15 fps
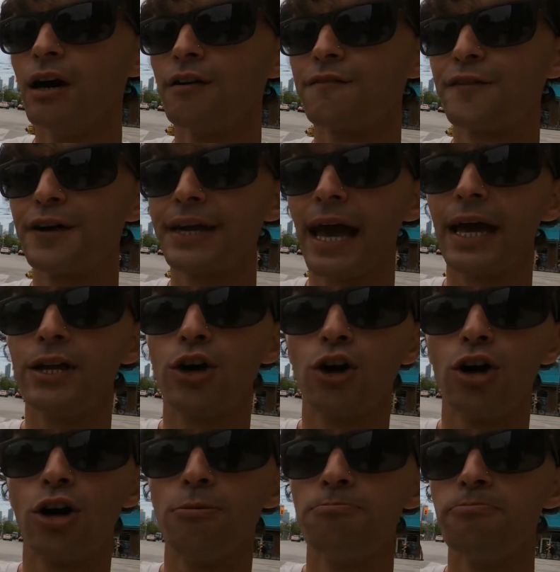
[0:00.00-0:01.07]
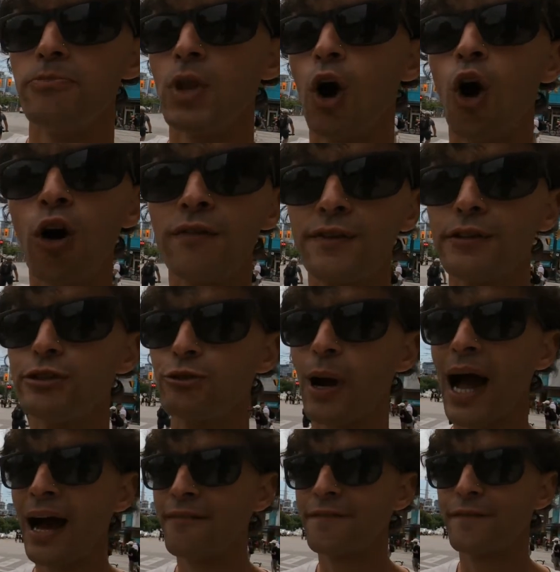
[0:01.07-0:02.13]
forget your
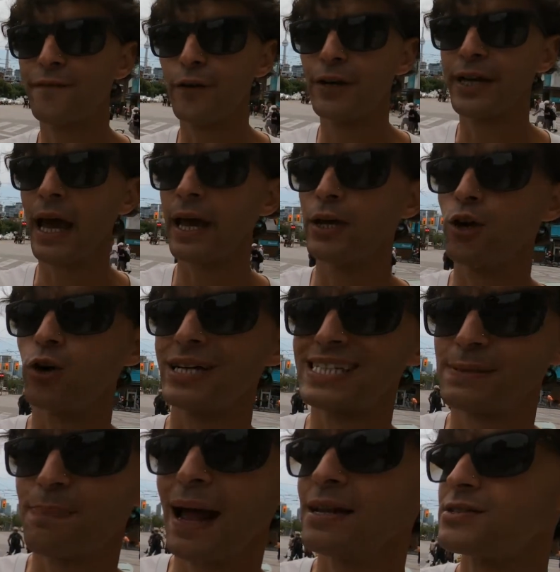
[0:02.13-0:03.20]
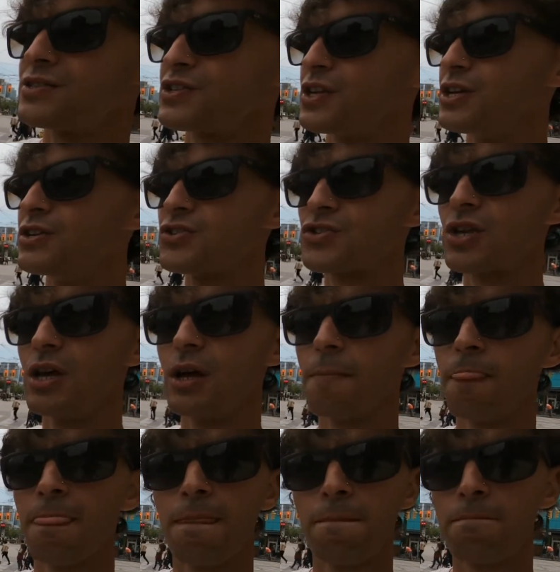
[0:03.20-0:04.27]
overdraft, forget your expenses.
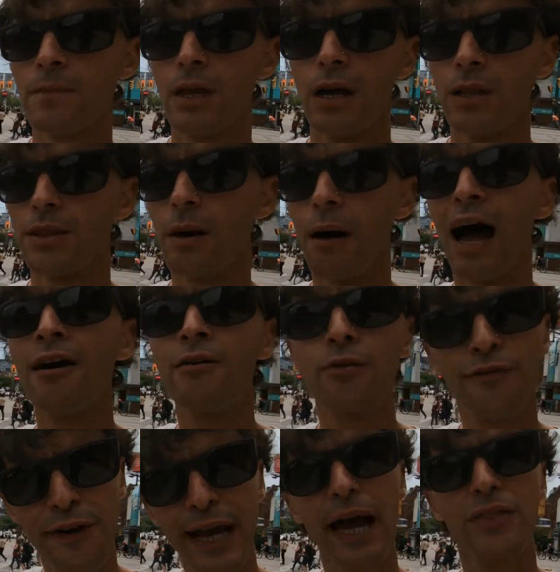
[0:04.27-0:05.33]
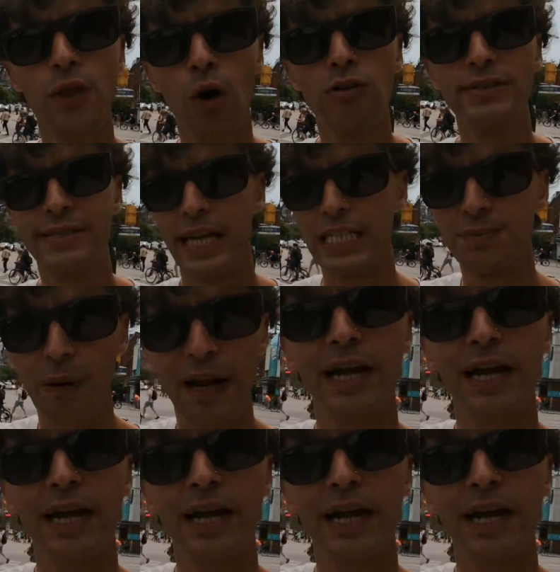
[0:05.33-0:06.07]
Forget those things, but